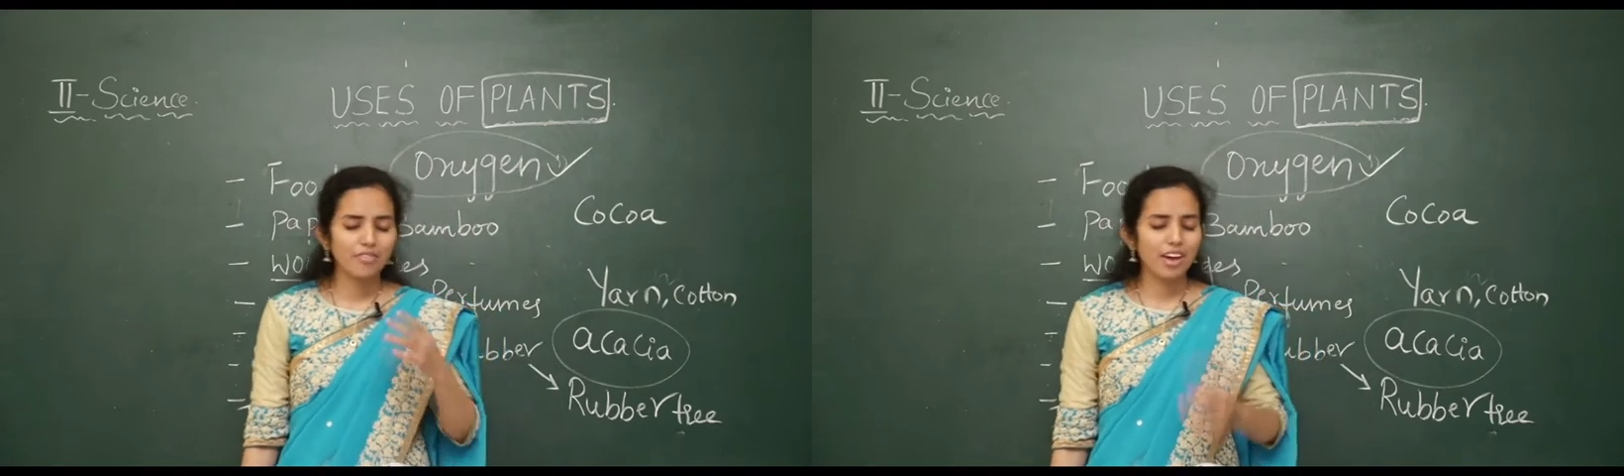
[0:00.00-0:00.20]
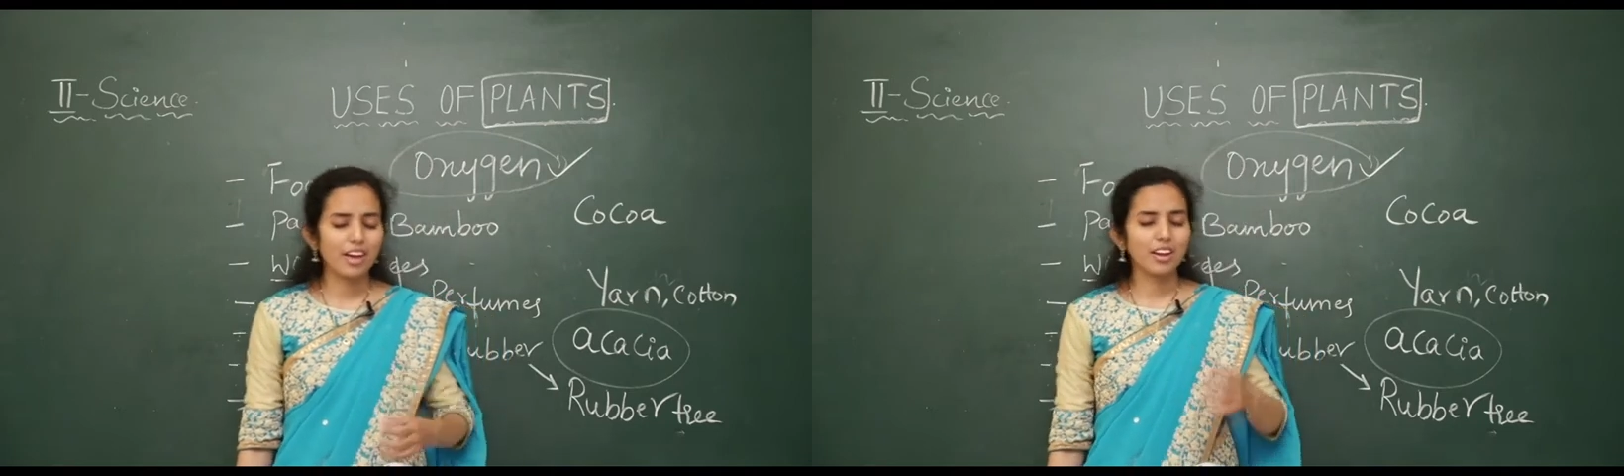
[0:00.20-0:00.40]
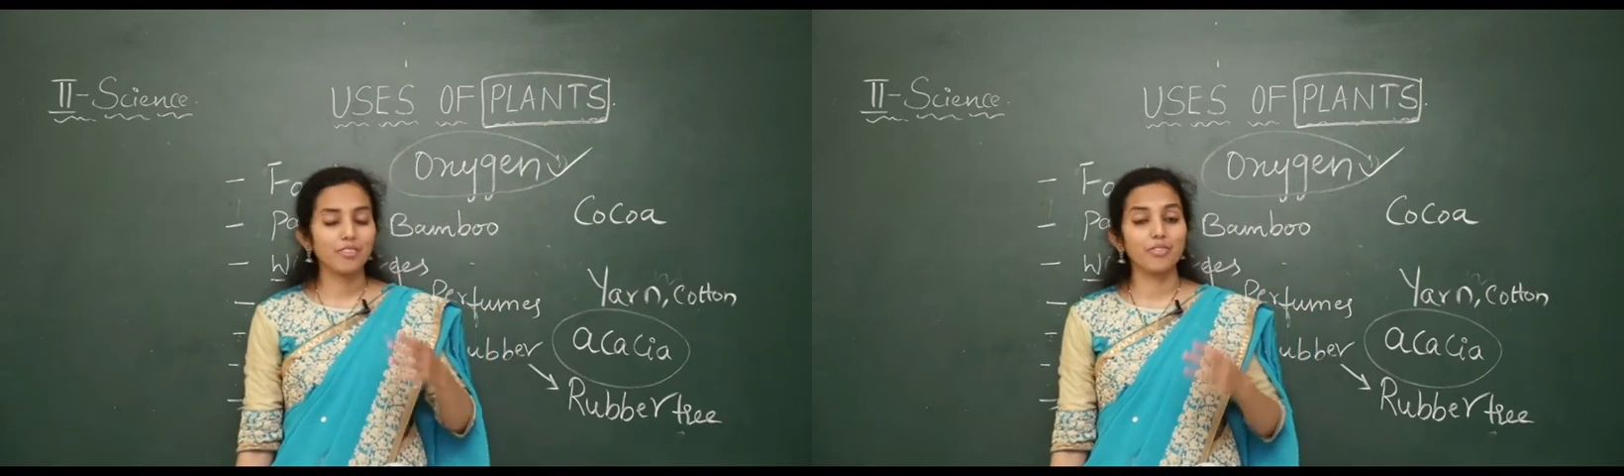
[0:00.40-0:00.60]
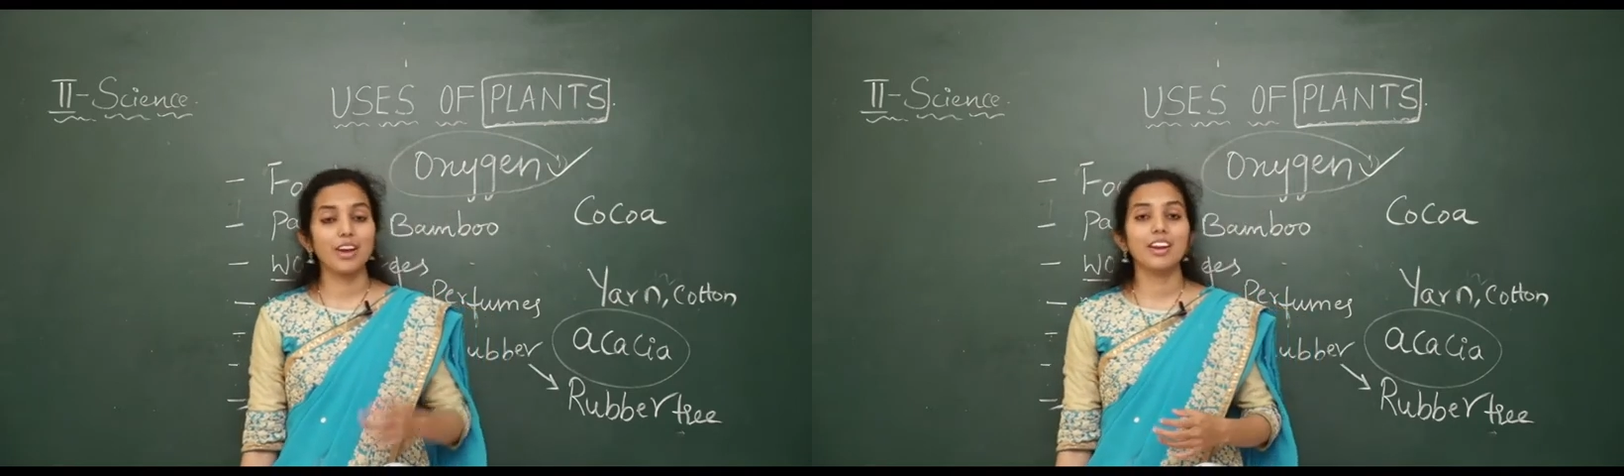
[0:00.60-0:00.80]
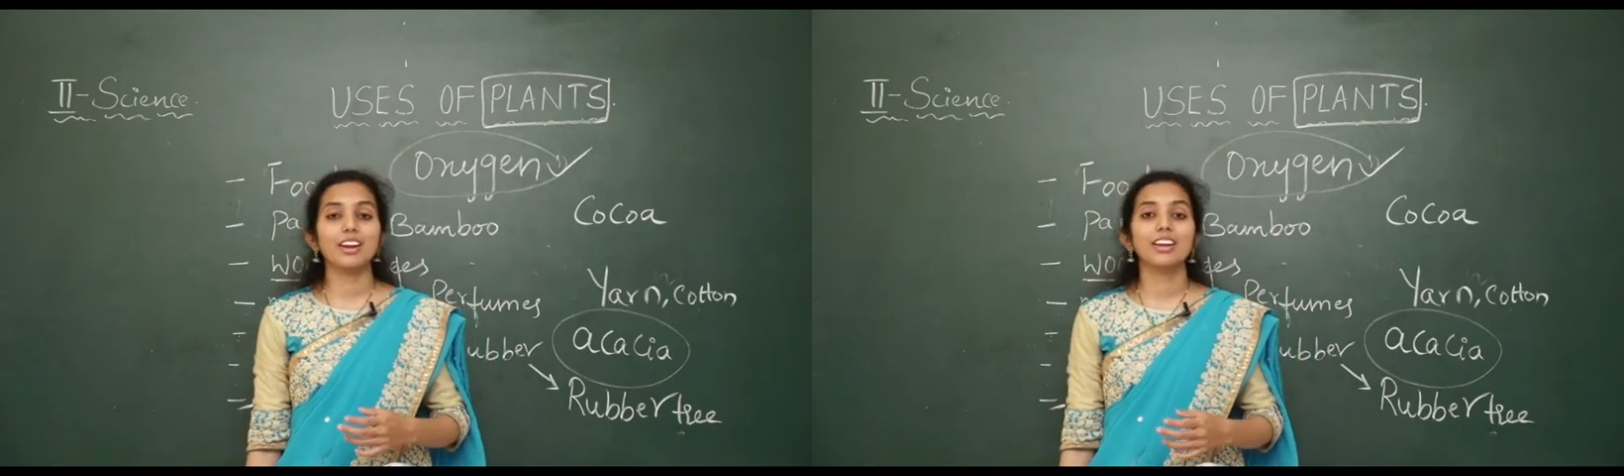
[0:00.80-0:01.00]
very,
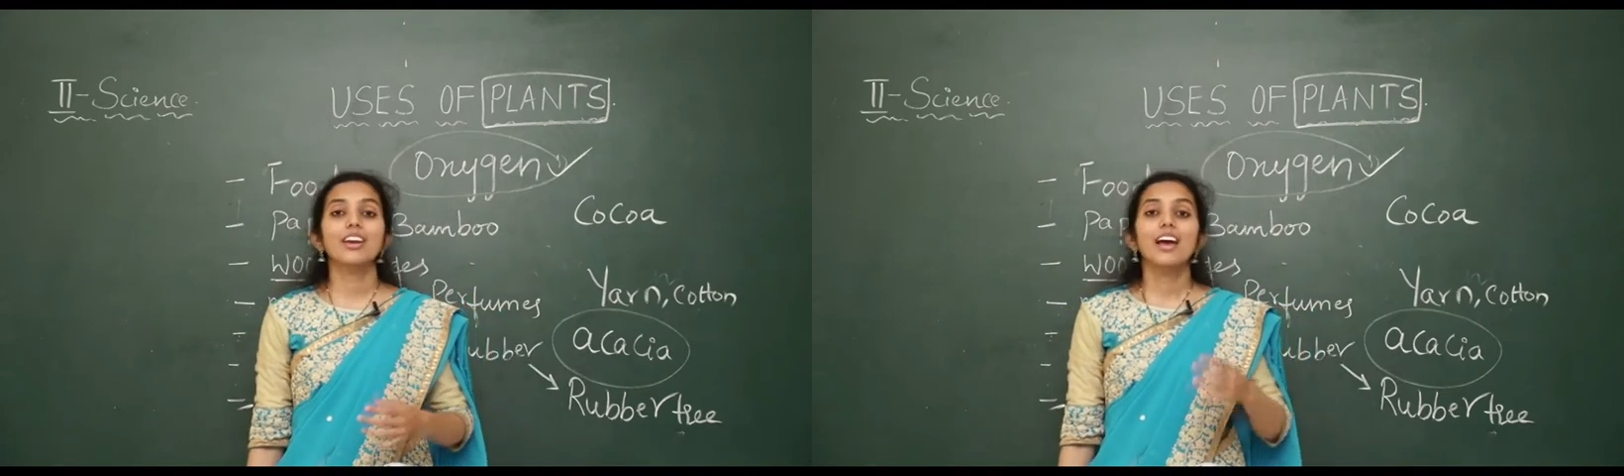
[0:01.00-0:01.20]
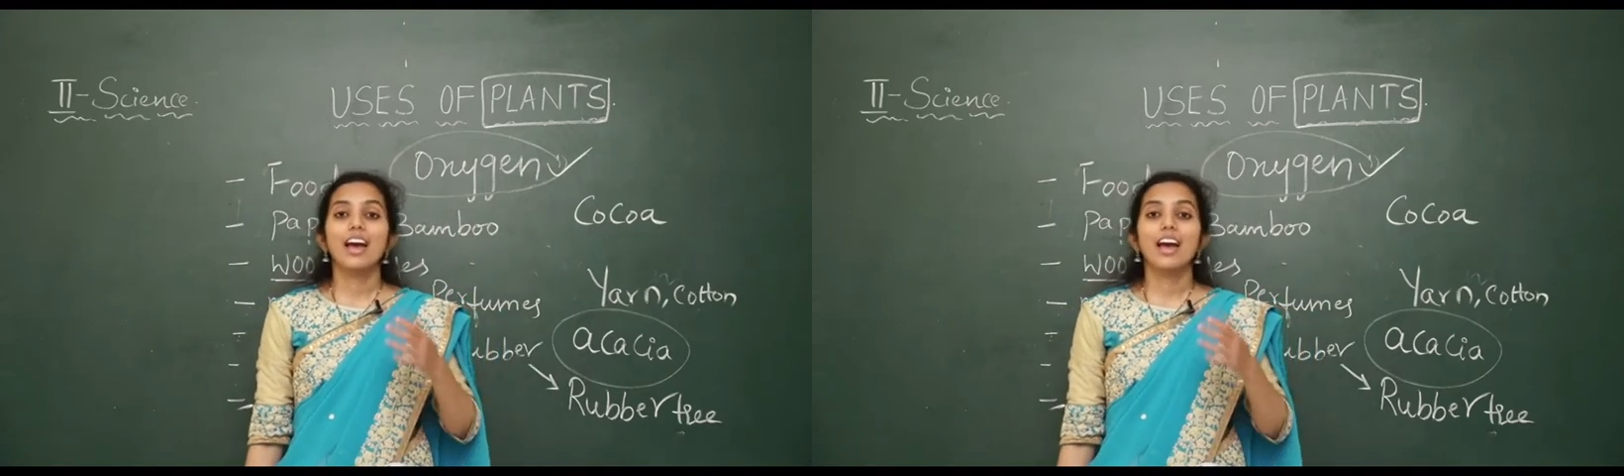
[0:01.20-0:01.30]
very